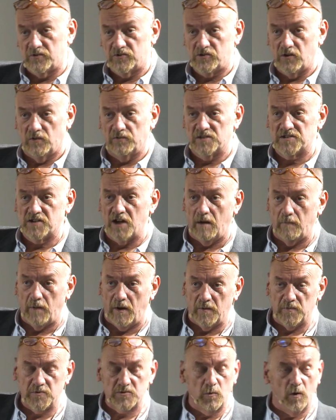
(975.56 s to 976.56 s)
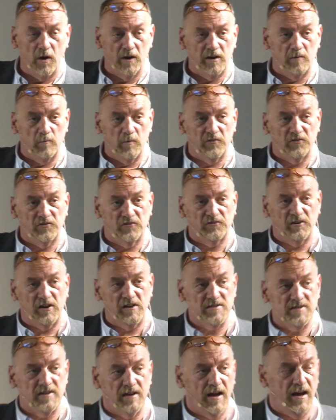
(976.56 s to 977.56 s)
during the time I was working with the
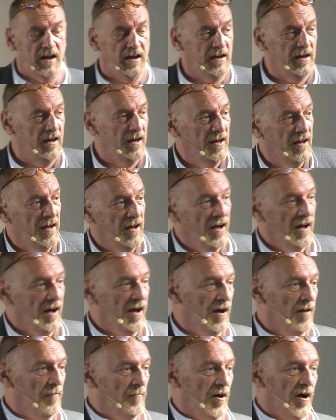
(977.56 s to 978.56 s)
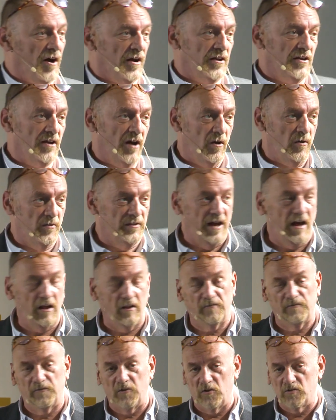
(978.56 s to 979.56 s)
CTA, I know the
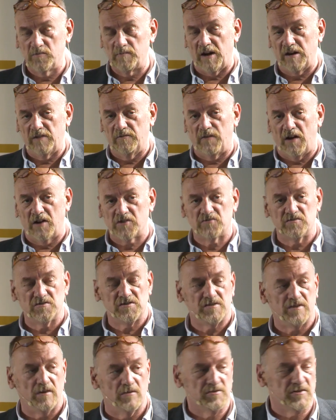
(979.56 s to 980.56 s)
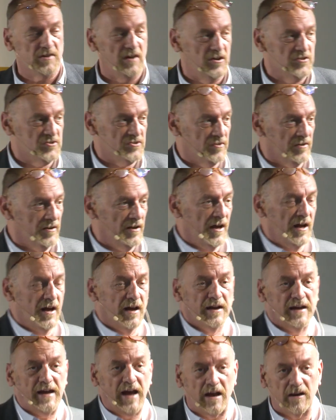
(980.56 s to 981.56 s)
Health Food Manufacturers Association,
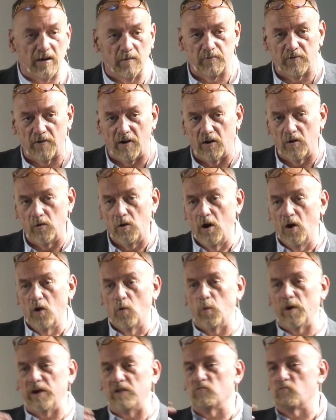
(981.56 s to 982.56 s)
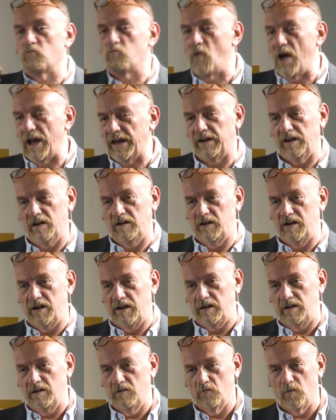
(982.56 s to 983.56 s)
Cannapro, we
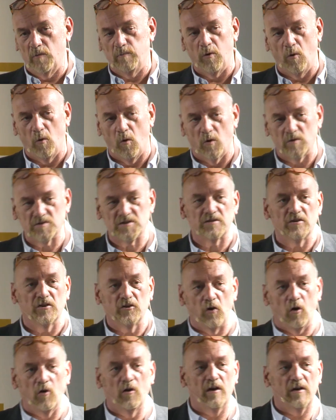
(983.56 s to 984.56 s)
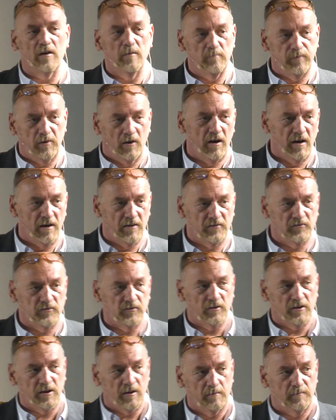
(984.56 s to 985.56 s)
regularly report non-compliant
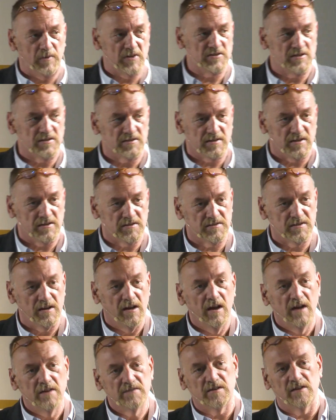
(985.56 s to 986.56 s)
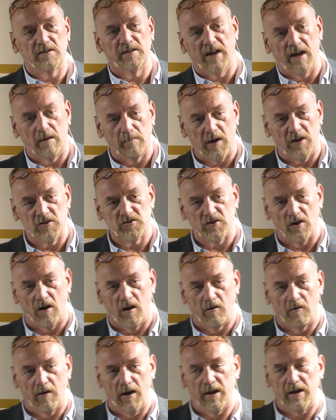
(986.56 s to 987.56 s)
businesses to the
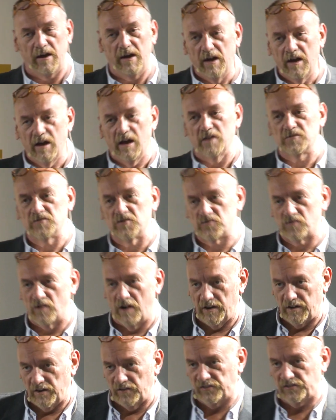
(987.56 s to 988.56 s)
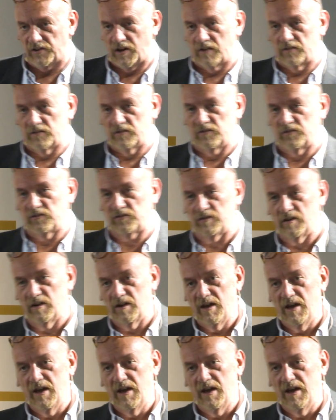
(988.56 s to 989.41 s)
MHRA and to trading standards.